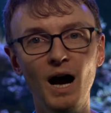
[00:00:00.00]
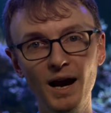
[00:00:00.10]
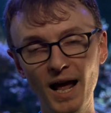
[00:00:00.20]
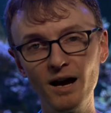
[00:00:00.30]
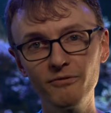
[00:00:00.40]

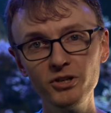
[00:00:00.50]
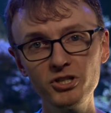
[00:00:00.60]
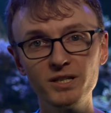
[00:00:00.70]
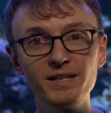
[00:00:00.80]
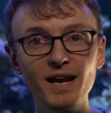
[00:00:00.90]
On
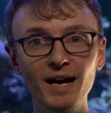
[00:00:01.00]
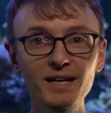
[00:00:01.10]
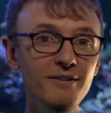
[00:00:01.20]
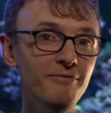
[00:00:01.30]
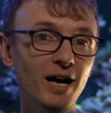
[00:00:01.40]
average,
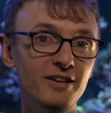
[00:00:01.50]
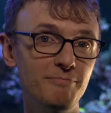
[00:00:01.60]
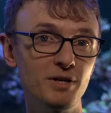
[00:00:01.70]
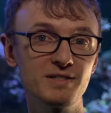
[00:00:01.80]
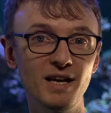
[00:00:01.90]

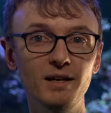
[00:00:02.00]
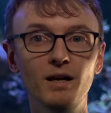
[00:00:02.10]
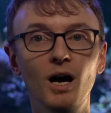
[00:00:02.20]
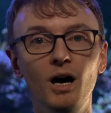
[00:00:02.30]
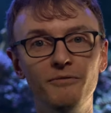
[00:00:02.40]
95%
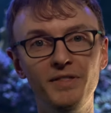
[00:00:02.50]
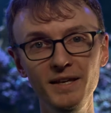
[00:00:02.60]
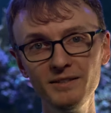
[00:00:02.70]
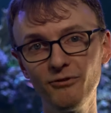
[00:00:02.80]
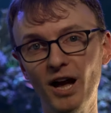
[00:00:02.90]
of
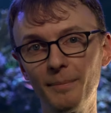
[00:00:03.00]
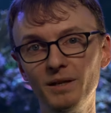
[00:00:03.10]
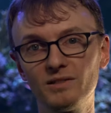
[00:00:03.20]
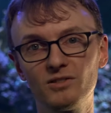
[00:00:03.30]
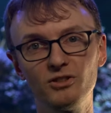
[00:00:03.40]
these
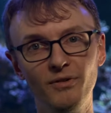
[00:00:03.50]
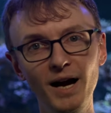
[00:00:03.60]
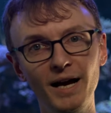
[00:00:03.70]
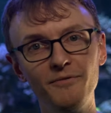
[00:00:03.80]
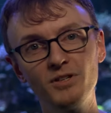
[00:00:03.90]
fragments
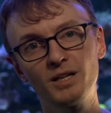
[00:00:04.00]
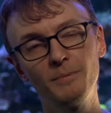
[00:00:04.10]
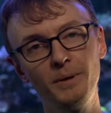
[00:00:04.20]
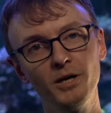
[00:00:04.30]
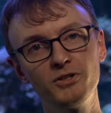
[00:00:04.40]
survived
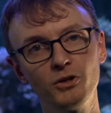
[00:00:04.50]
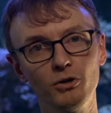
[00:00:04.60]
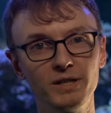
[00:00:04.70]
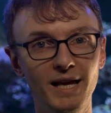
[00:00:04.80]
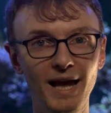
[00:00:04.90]
compared to
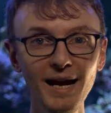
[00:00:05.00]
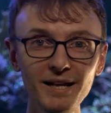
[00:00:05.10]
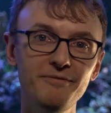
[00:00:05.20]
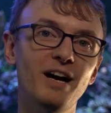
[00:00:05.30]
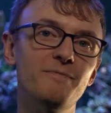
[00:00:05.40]
only
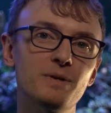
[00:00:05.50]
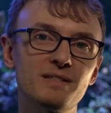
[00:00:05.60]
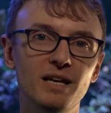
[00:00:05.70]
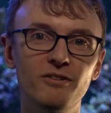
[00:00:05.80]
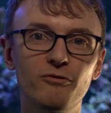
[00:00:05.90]

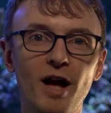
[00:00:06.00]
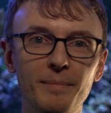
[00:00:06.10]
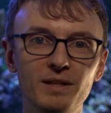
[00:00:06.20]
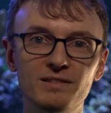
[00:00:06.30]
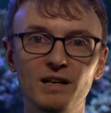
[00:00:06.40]
85% of
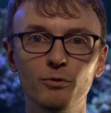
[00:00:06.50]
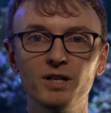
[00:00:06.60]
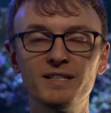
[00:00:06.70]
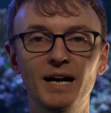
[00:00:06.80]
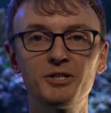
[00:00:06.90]
fragments that were
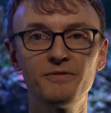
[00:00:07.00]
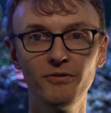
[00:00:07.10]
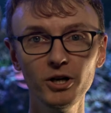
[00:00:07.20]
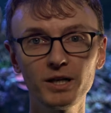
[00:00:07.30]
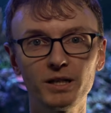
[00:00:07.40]
attached
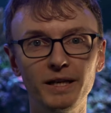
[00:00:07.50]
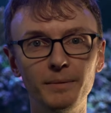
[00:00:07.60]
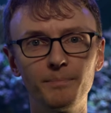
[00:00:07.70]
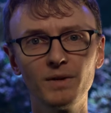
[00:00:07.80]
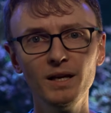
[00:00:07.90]
vertically.